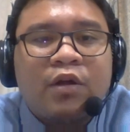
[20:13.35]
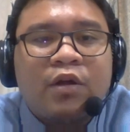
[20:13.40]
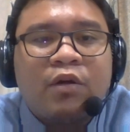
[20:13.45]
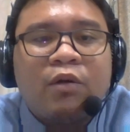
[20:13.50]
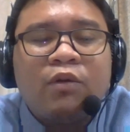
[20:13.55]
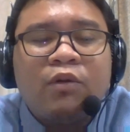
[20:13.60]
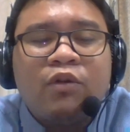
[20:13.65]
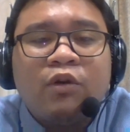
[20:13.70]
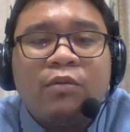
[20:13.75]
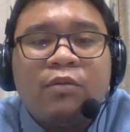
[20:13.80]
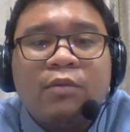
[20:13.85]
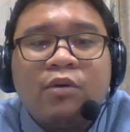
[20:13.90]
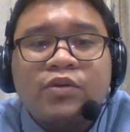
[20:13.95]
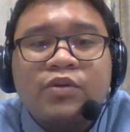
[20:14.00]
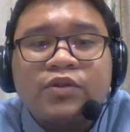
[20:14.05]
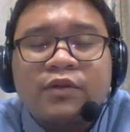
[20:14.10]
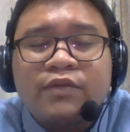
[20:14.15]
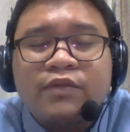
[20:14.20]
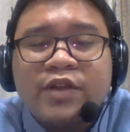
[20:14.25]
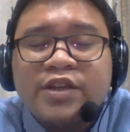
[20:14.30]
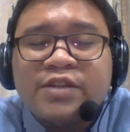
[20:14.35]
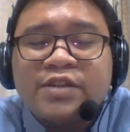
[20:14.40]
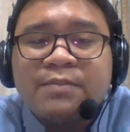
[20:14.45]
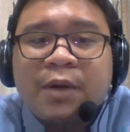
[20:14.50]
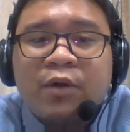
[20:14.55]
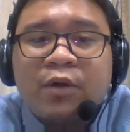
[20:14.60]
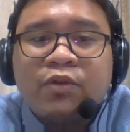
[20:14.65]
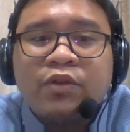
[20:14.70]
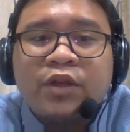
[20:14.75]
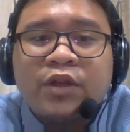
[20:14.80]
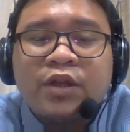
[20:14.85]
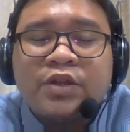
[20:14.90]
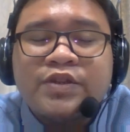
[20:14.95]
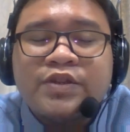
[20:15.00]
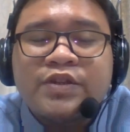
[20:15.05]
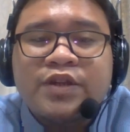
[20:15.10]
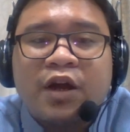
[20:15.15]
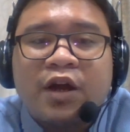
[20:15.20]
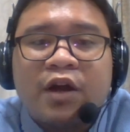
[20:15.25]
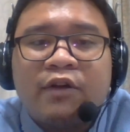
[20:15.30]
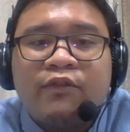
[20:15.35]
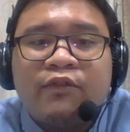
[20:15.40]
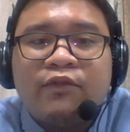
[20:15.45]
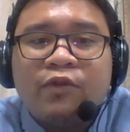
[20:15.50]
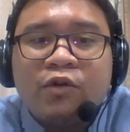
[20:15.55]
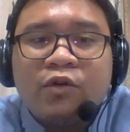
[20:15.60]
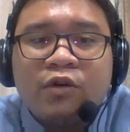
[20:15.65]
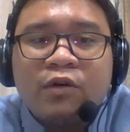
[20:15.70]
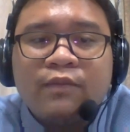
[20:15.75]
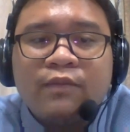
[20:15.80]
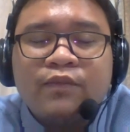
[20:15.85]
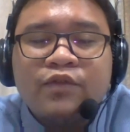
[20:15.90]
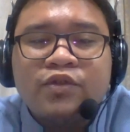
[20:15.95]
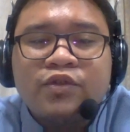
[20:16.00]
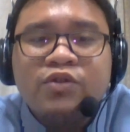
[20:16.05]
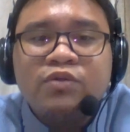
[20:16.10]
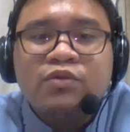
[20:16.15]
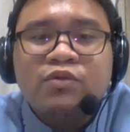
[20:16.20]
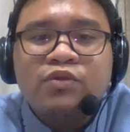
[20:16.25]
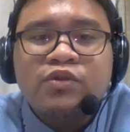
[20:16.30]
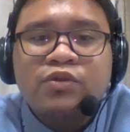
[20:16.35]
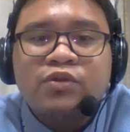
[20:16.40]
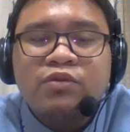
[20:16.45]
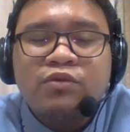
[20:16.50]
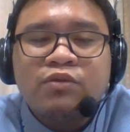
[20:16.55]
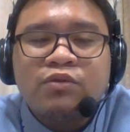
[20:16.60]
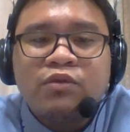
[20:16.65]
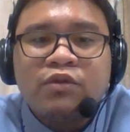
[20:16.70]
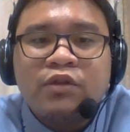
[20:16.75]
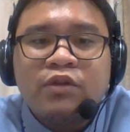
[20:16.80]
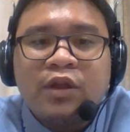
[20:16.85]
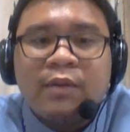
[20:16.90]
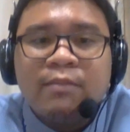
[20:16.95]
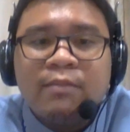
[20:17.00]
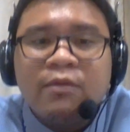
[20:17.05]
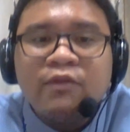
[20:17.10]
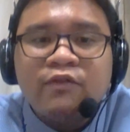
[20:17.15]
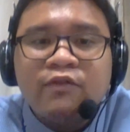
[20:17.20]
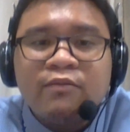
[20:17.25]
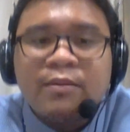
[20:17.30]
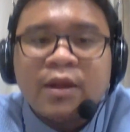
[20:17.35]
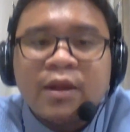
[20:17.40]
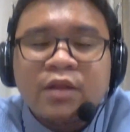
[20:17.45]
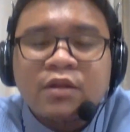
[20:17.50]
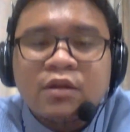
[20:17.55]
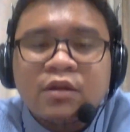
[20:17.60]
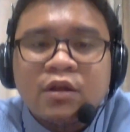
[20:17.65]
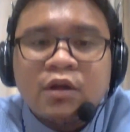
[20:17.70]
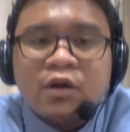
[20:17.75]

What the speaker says: Although most of these mountains are formed due to the movement